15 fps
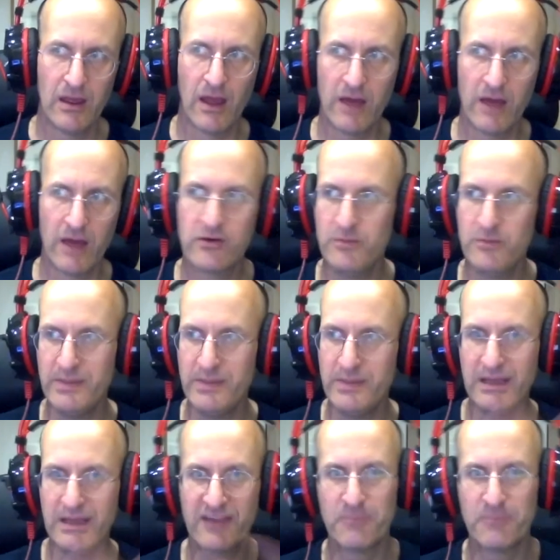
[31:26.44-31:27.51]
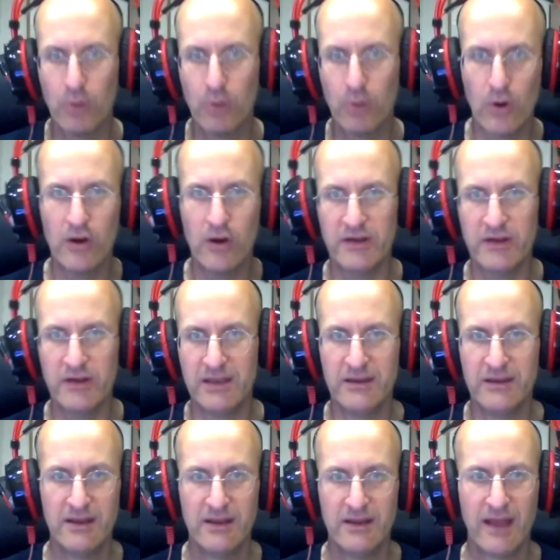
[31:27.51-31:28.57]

could be explored and